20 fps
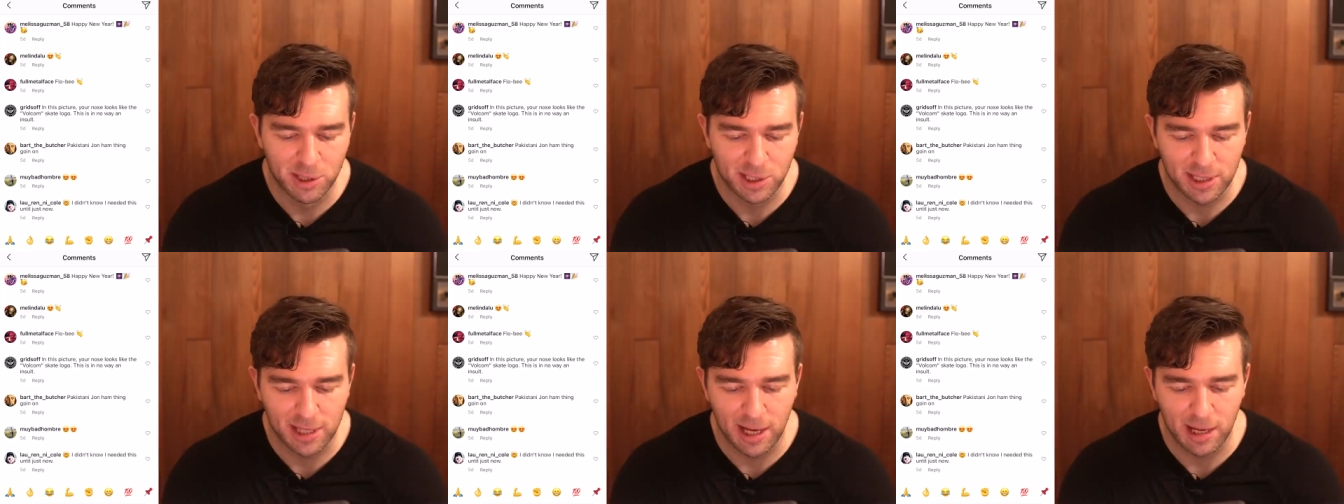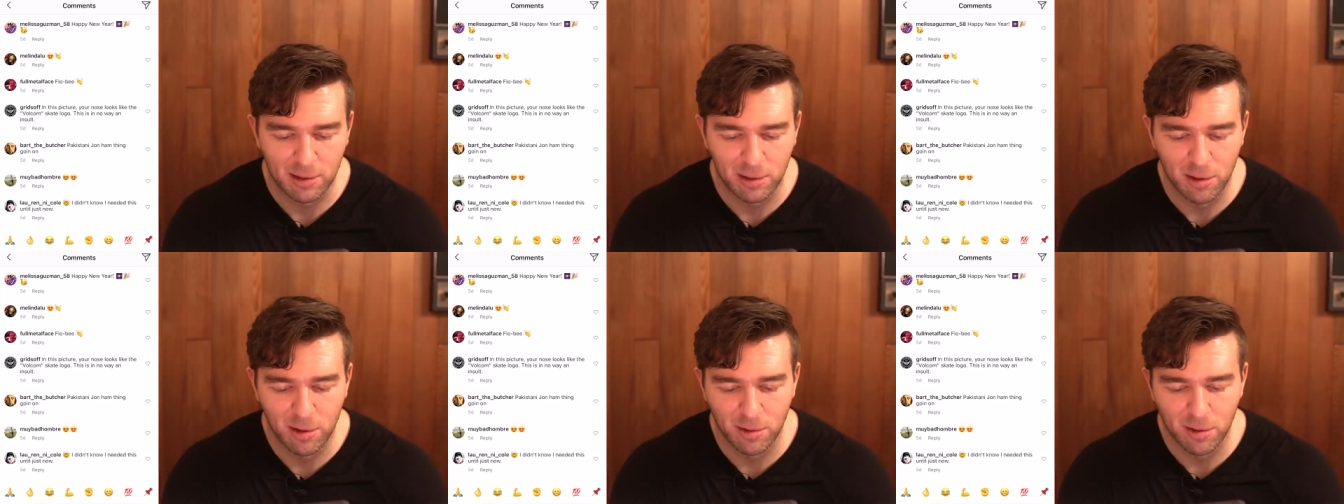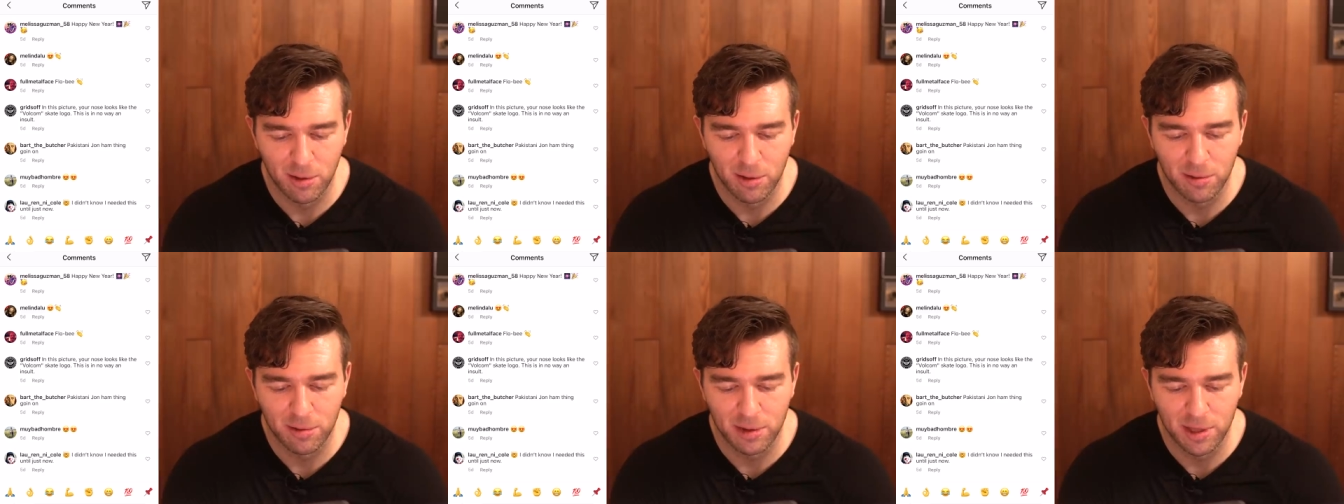skate
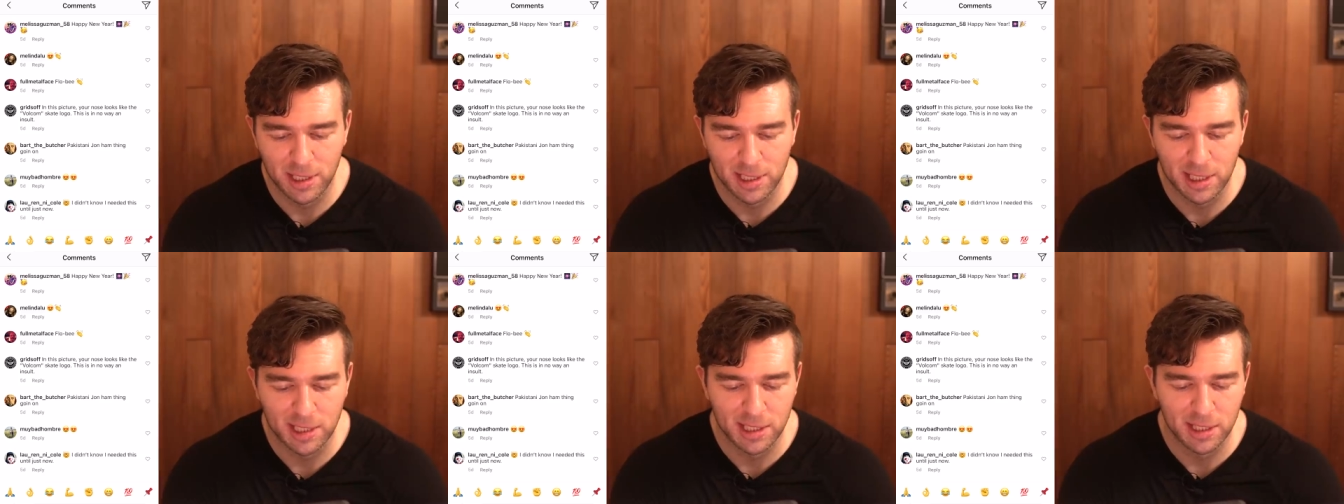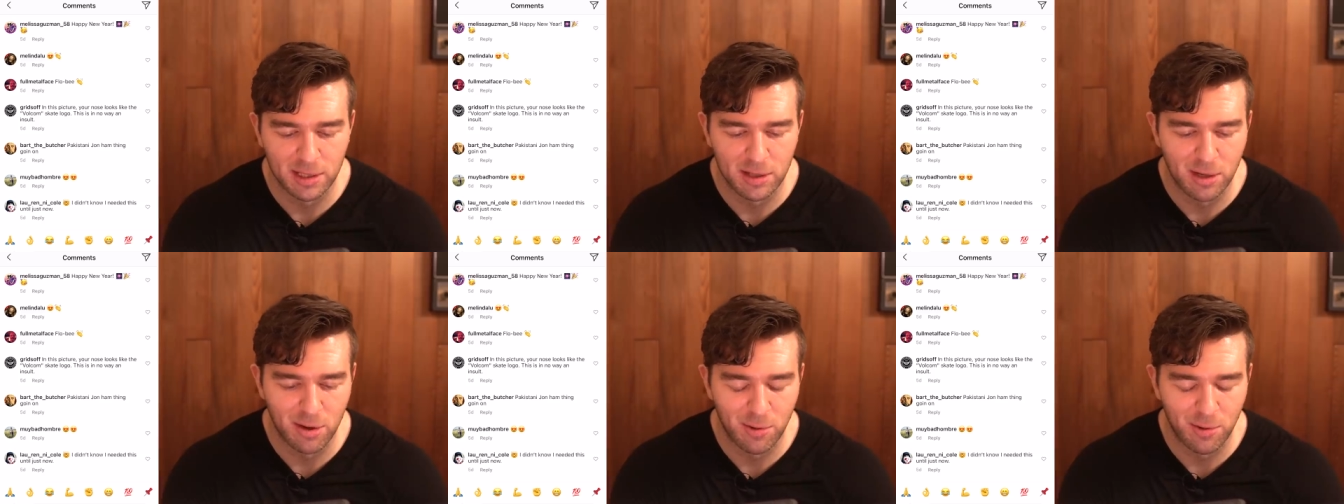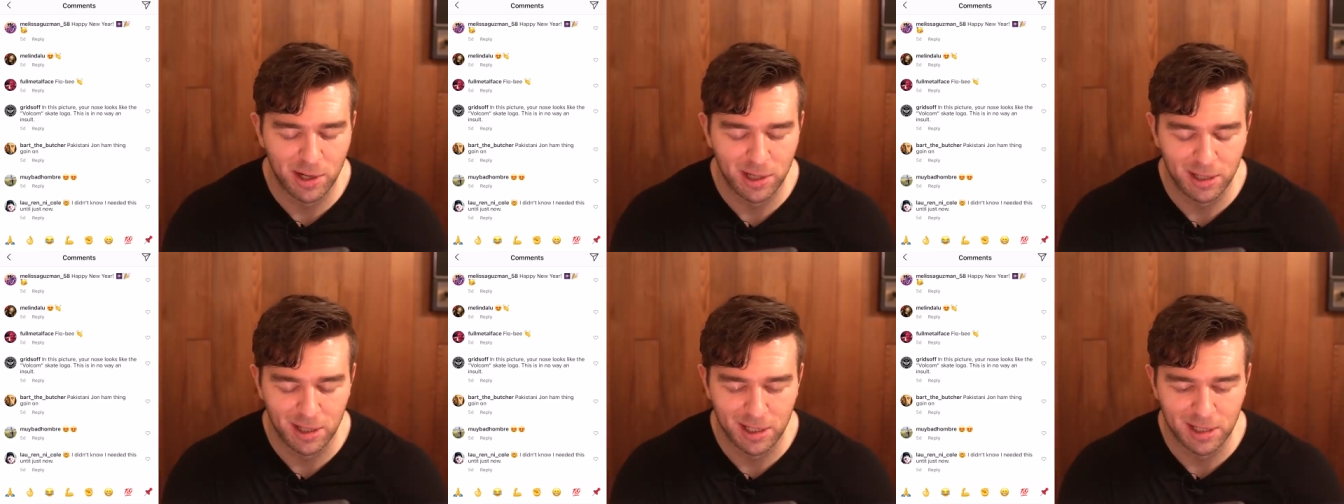logo. This is in no
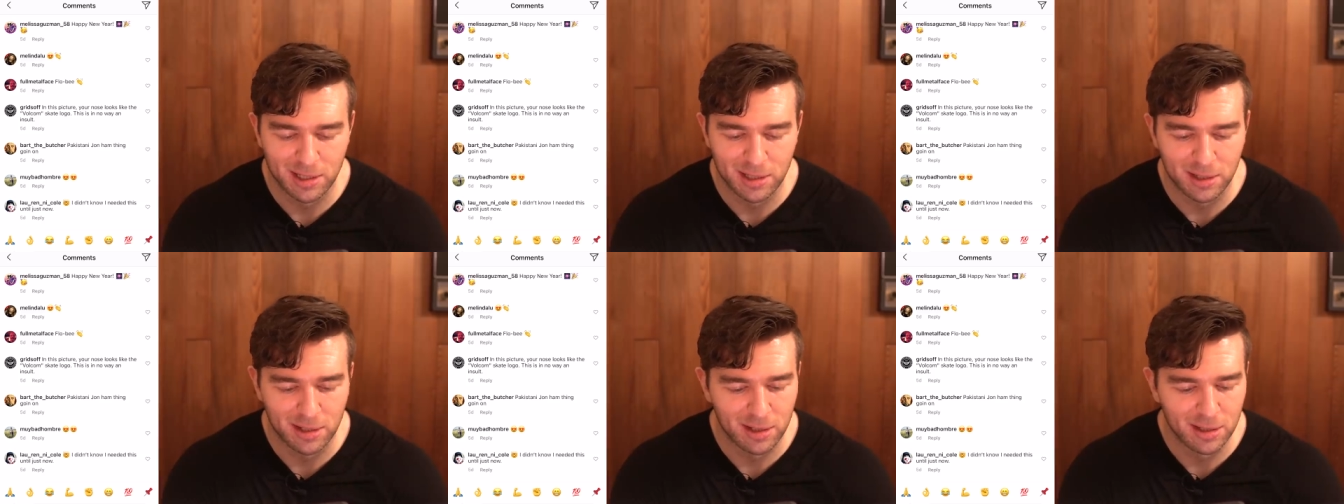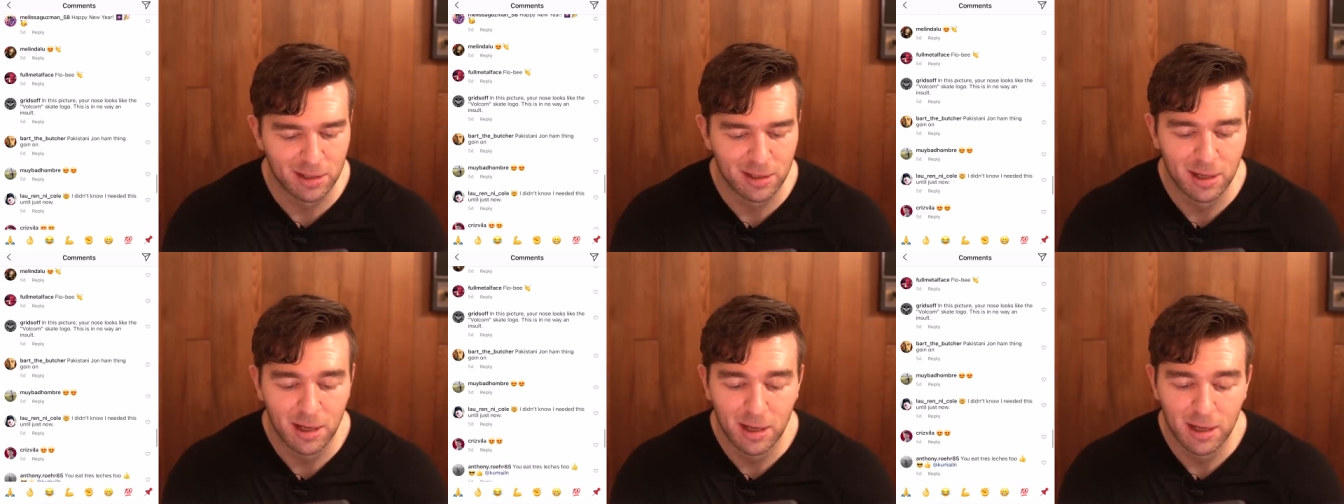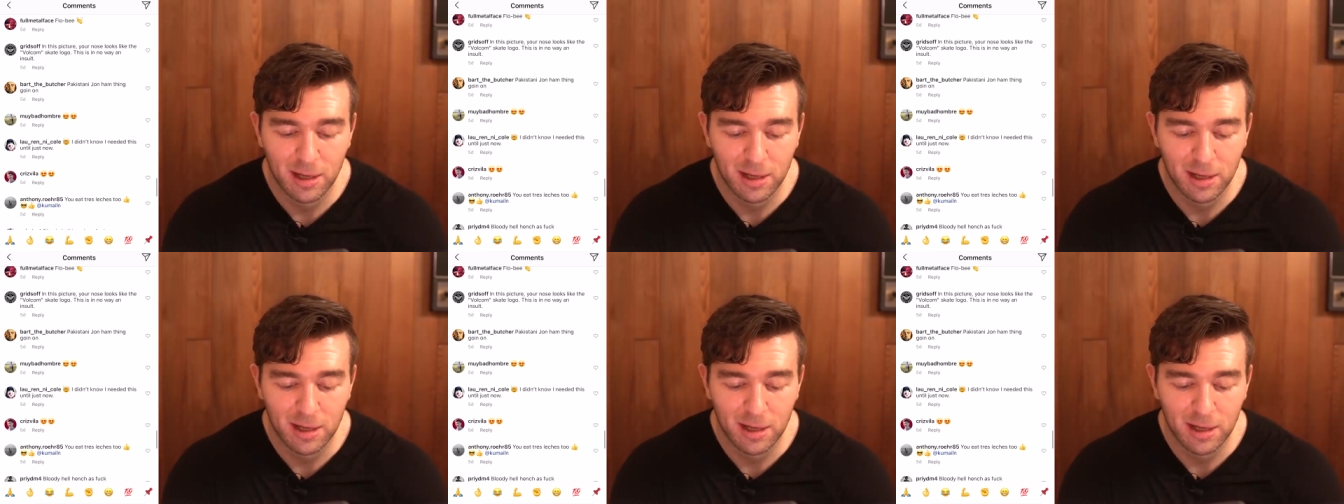way an insult.